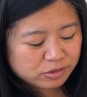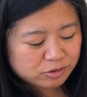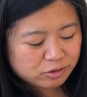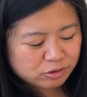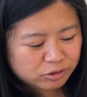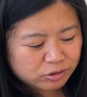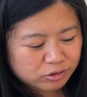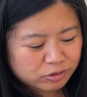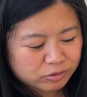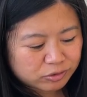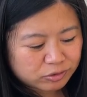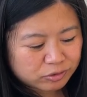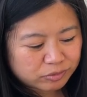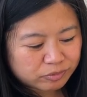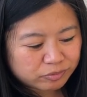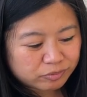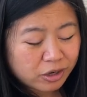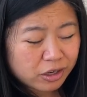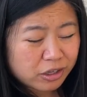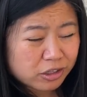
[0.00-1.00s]
so
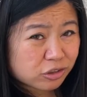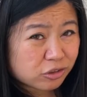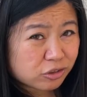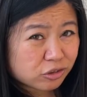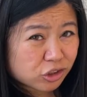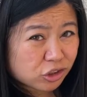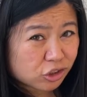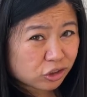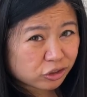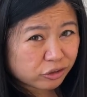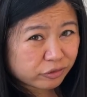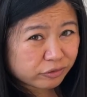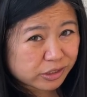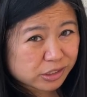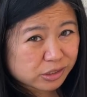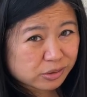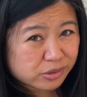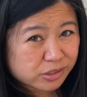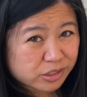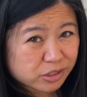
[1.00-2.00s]
I'm not sure if
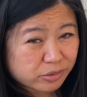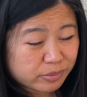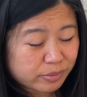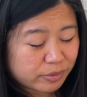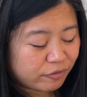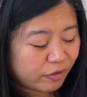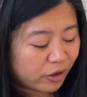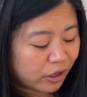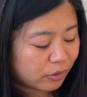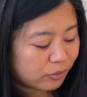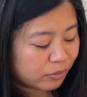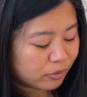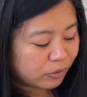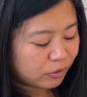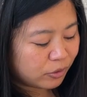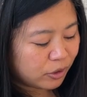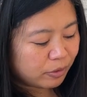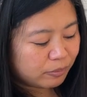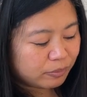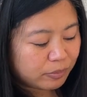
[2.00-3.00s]
this one's going to be viable,
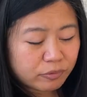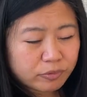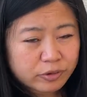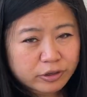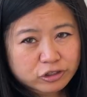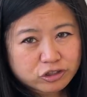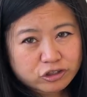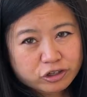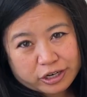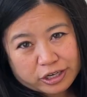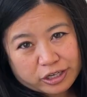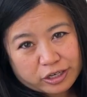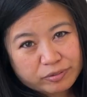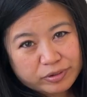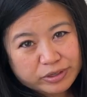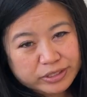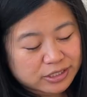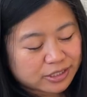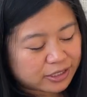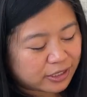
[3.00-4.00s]
but we're going to try
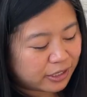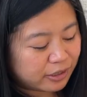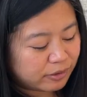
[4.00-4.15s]
anyways.